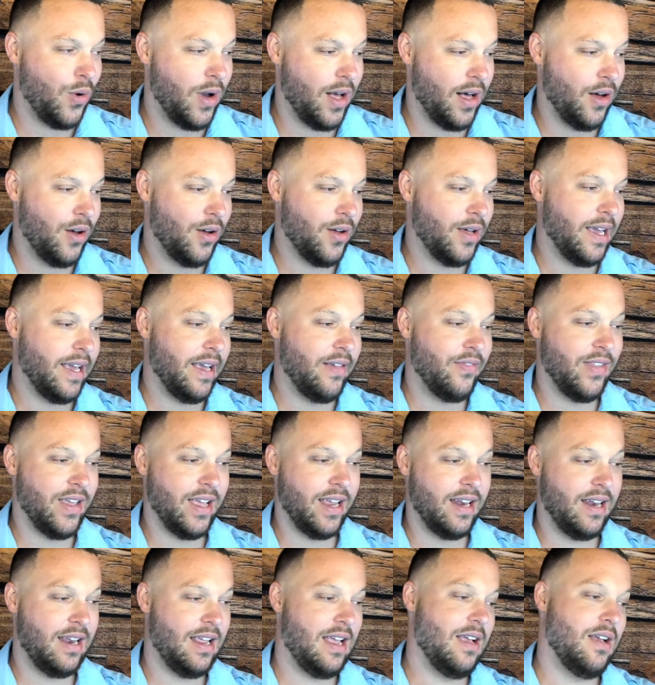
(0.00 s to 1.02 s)
And then
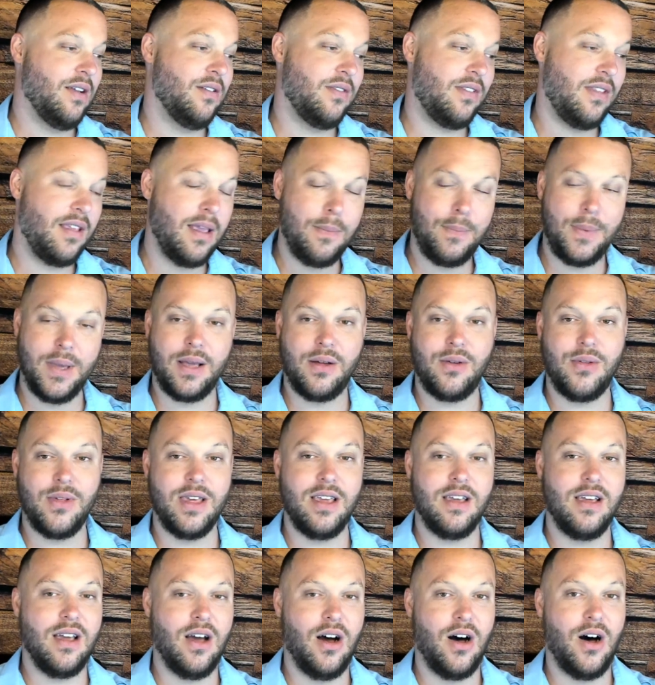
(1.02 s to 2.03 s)
typically
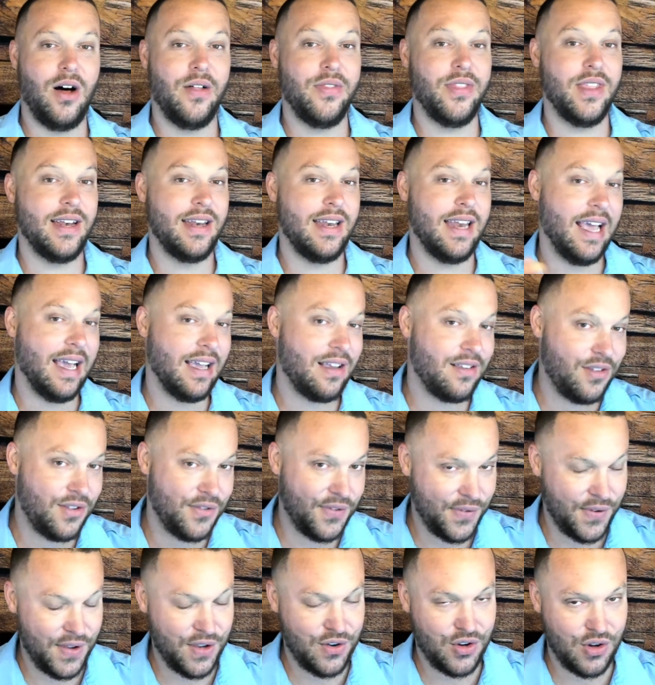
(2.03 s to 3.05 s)
on the next
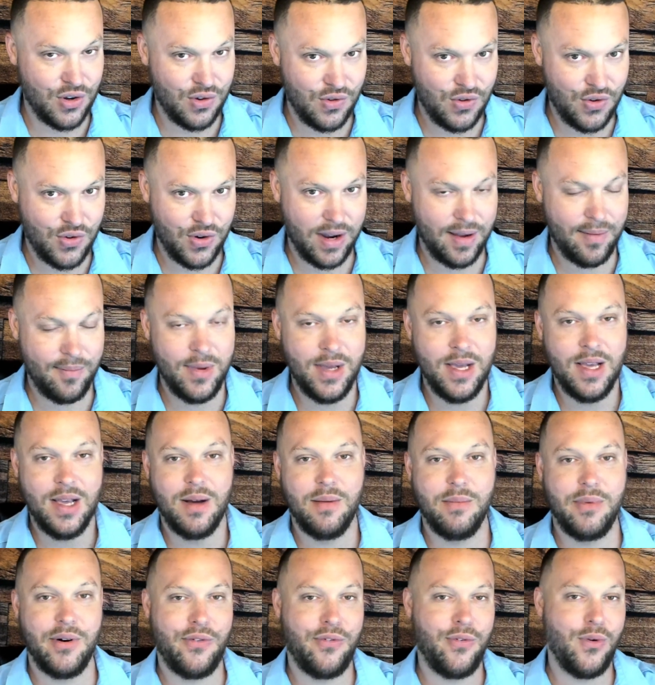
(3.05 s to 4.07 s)
fishing trip
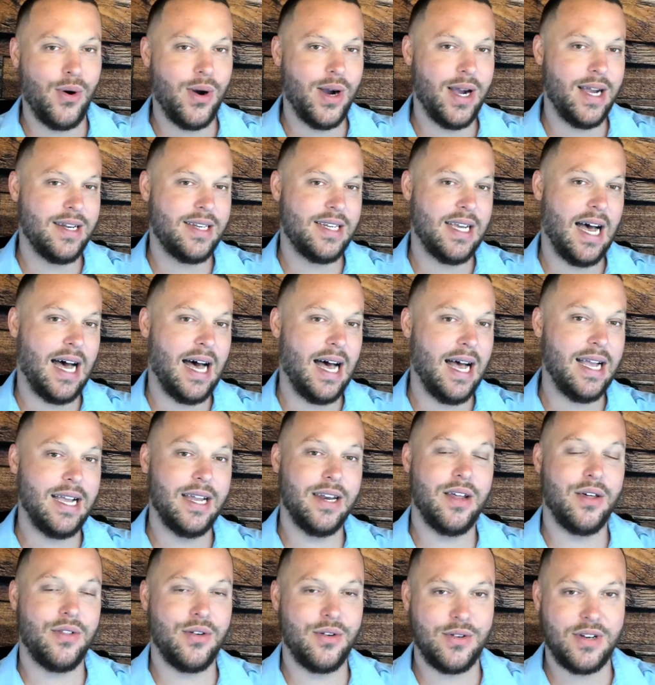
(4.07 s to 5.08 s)
before I tie another
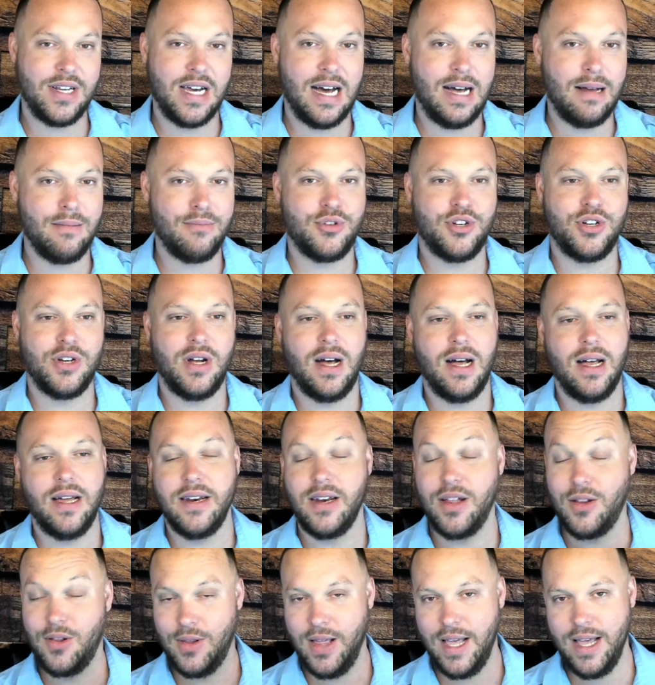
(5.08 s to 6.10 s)
top shot and a lead
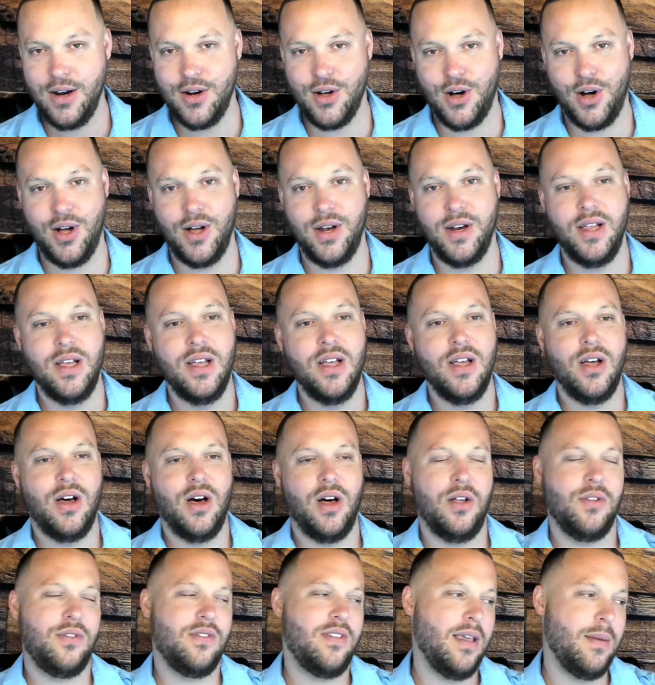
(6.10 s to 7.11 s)
on, I'll
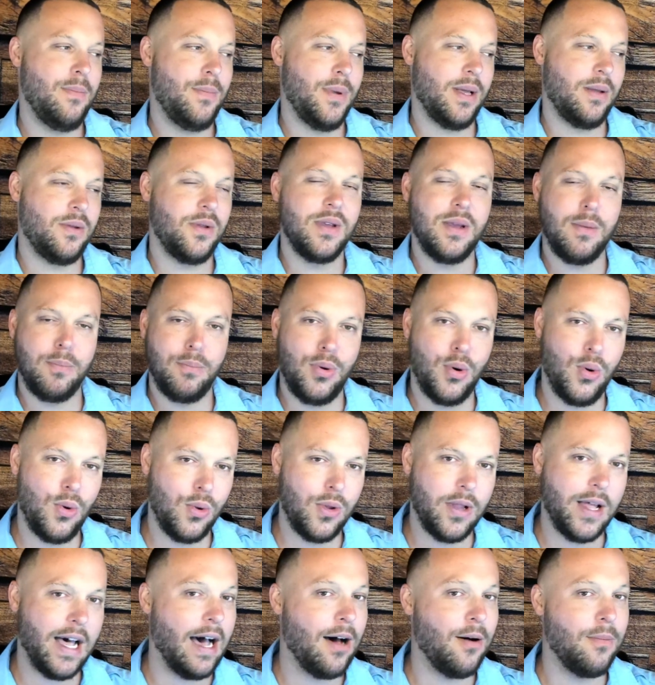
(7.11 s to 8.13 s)
typically pull out
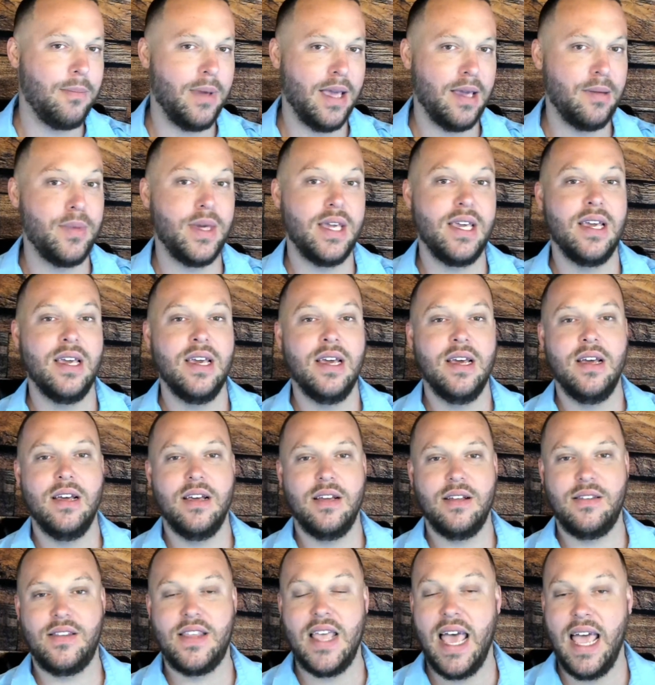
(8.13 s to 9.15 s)
maybe
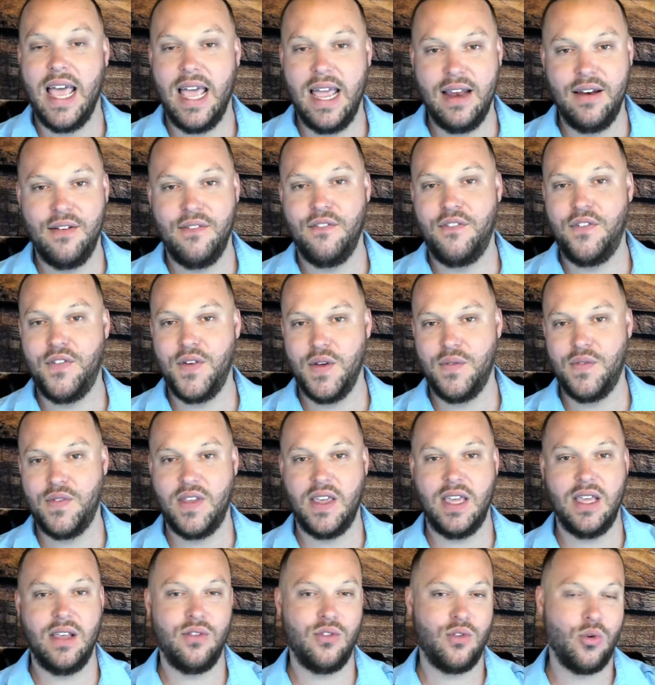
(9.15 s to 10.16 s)
10, 15,
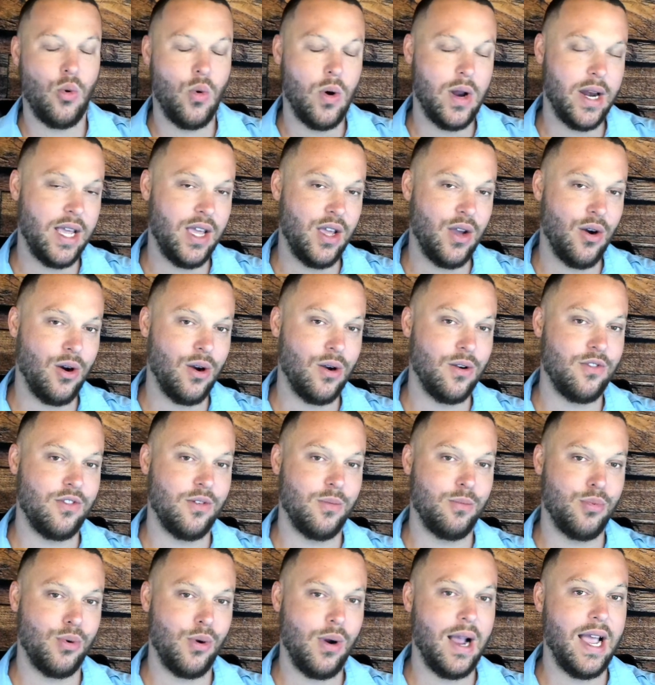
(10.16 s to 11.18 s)
20 yards of
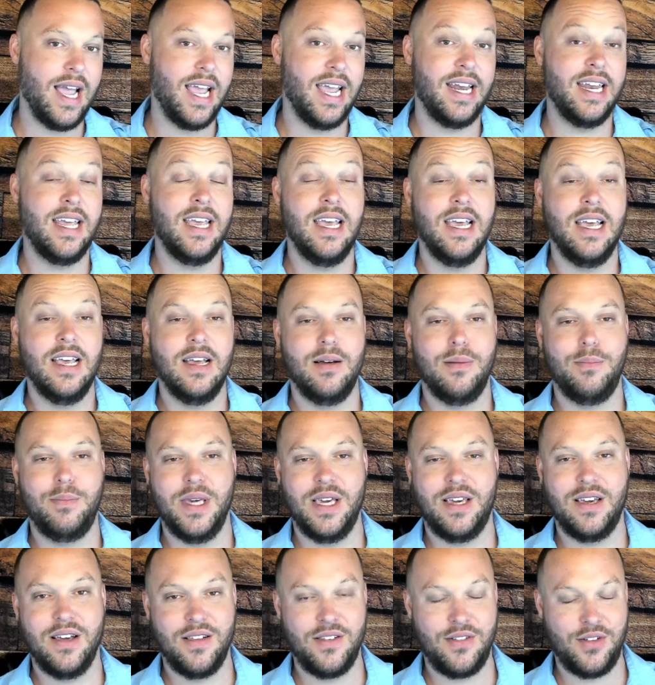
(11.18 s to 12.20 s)
braid because a
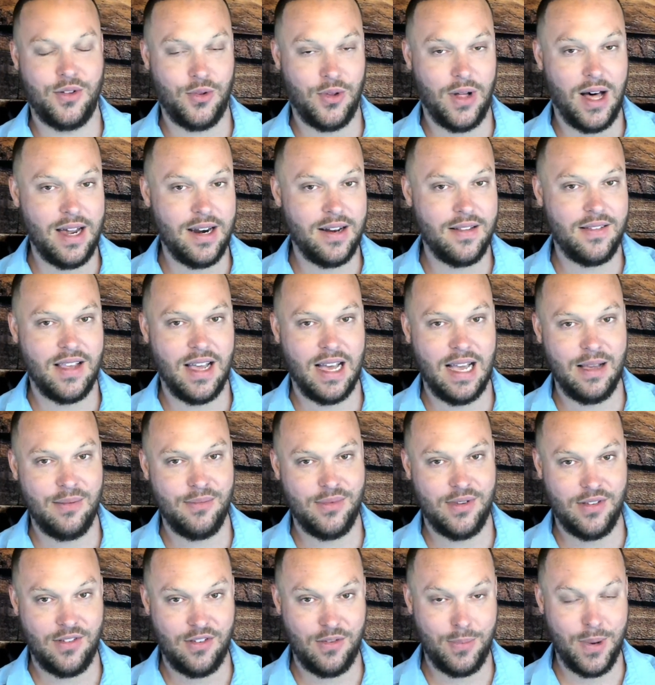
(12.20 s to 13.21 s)
lot of times,
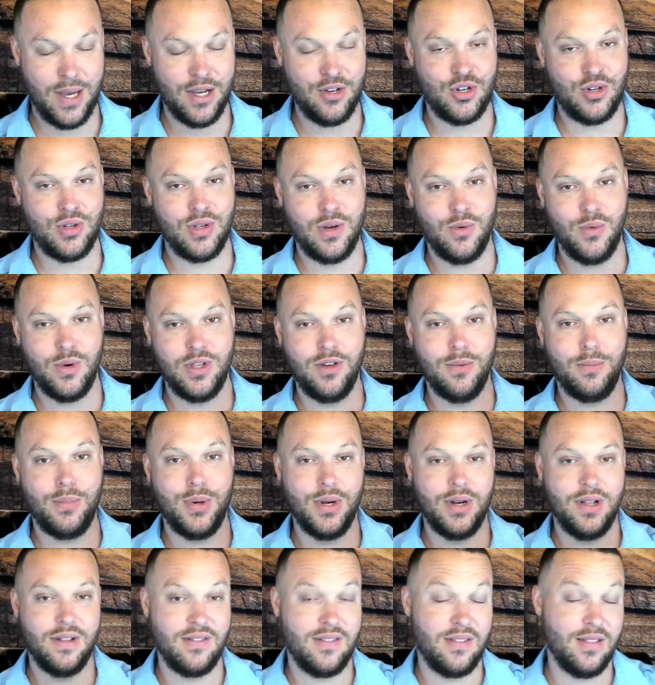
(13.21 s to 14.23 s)
especially when you put a
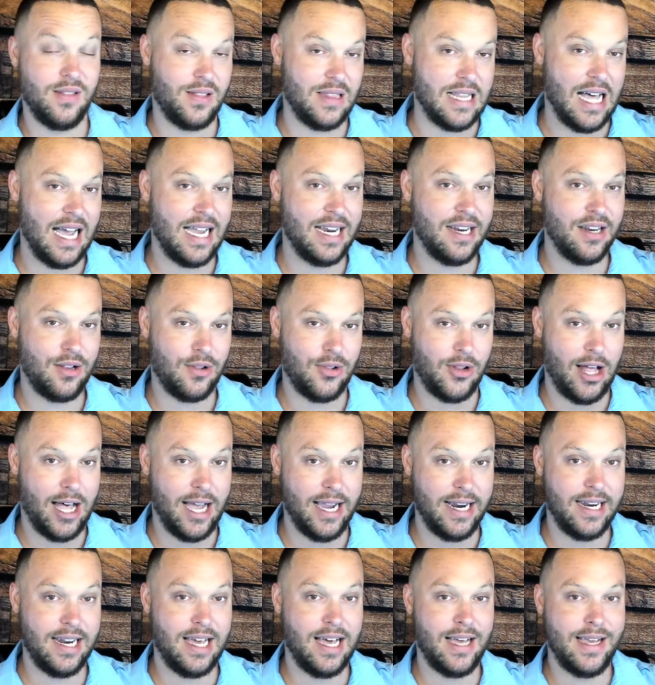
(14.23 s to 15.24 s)
line to line knot on your